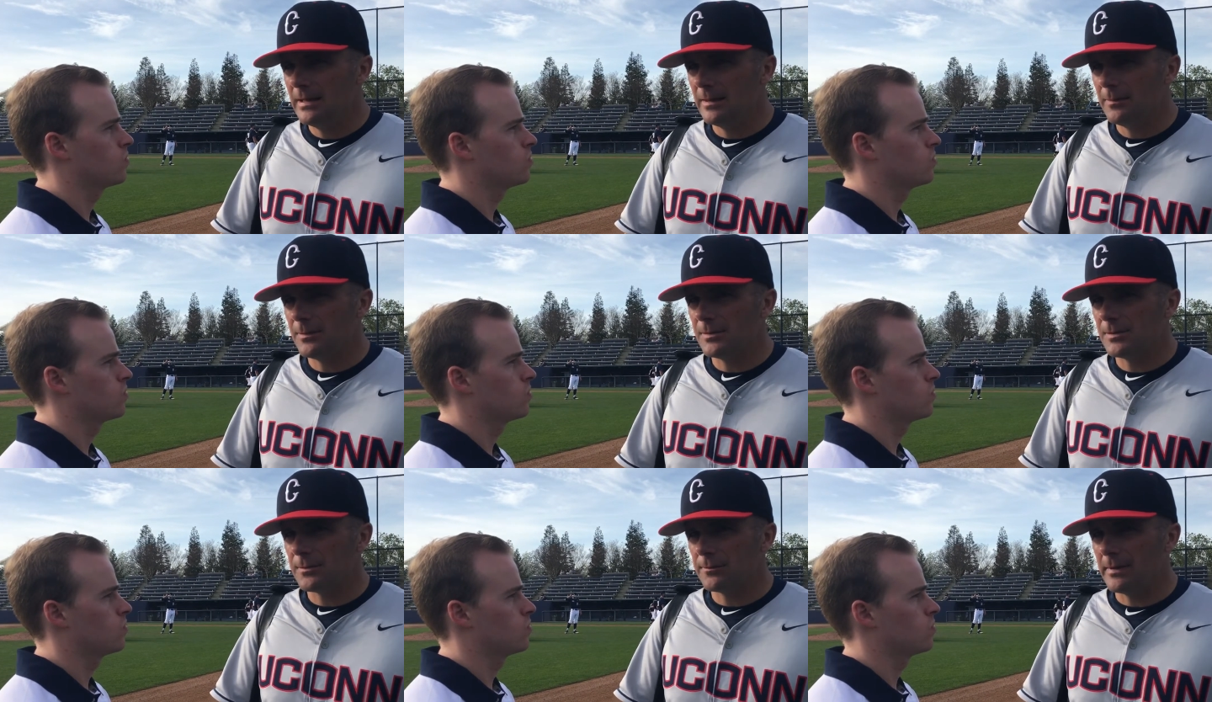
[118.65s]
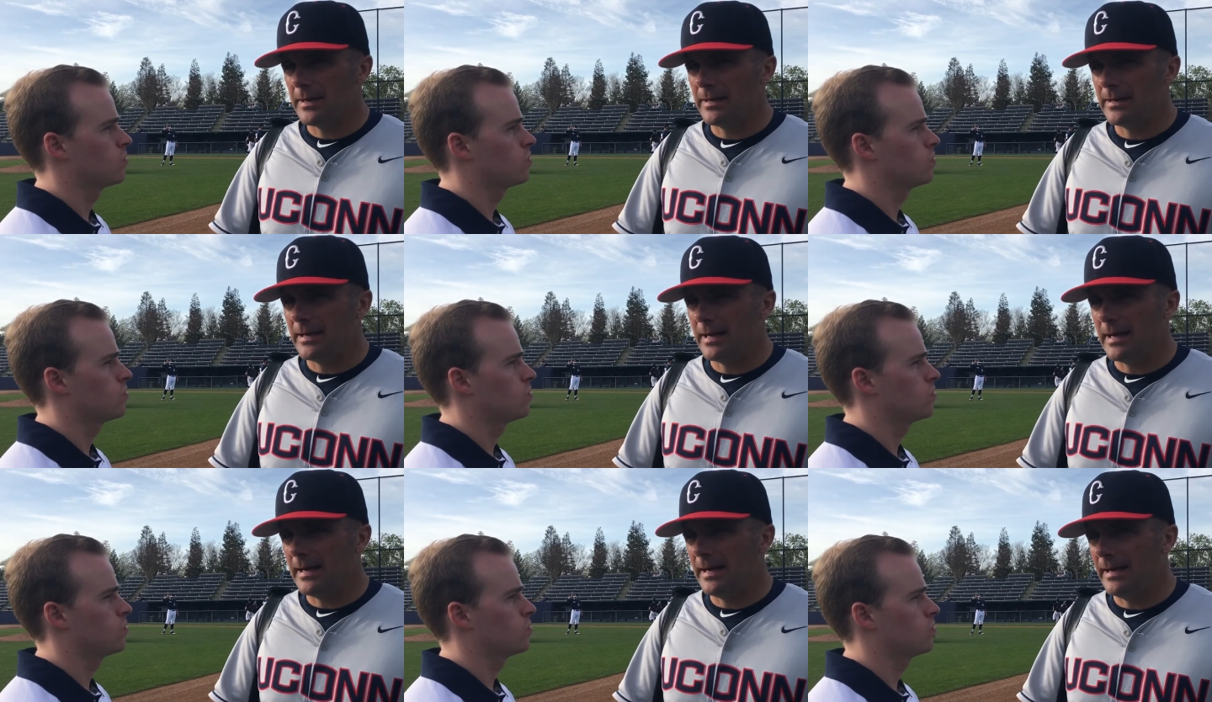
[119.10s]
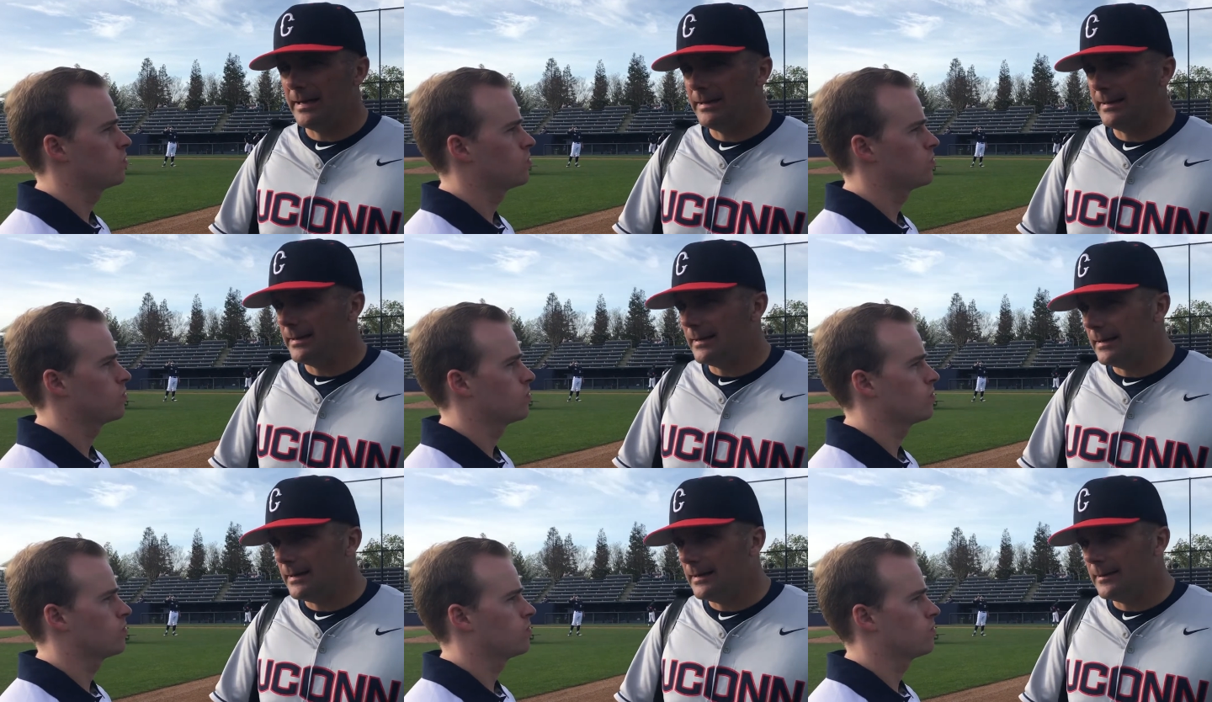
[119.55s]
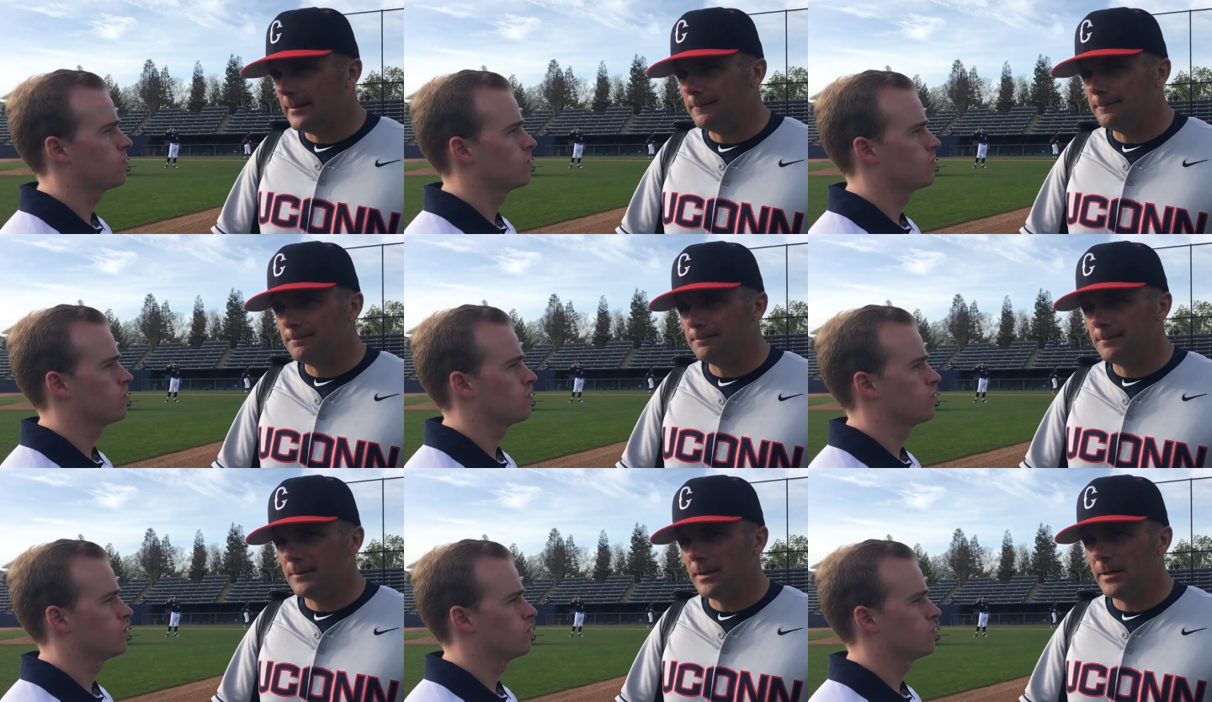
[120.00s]
Speaker 1: it was the right guy. Um,
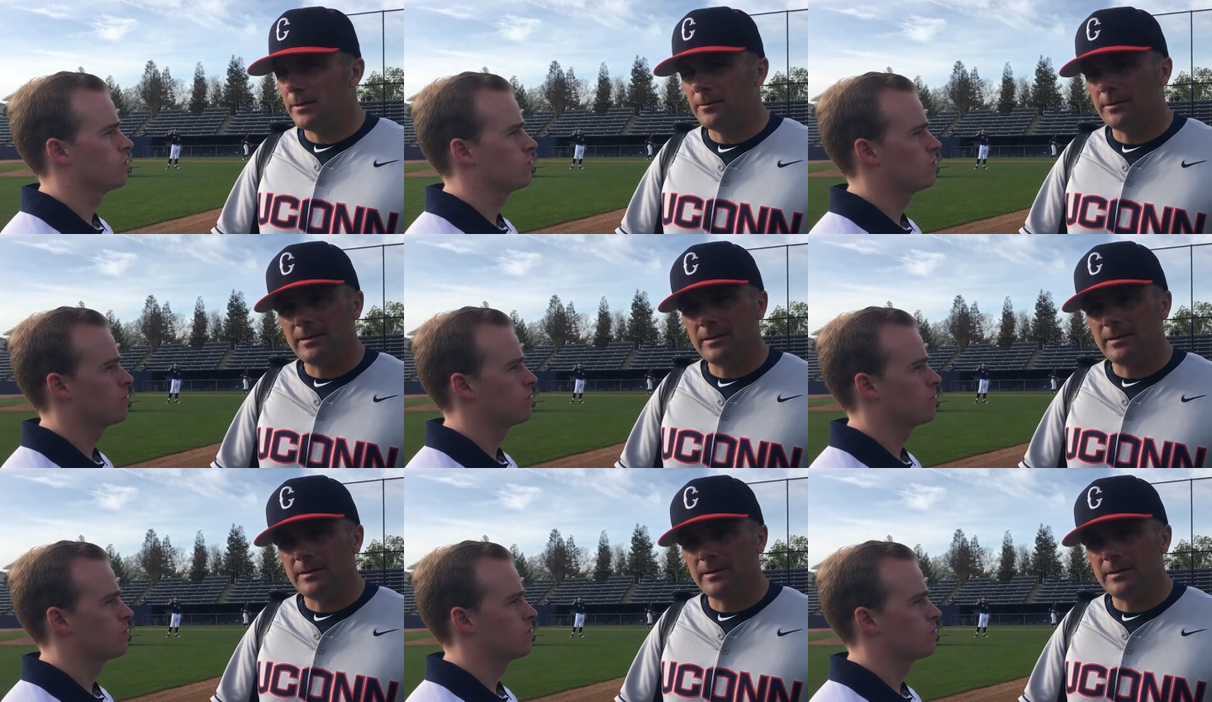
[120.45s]
you know,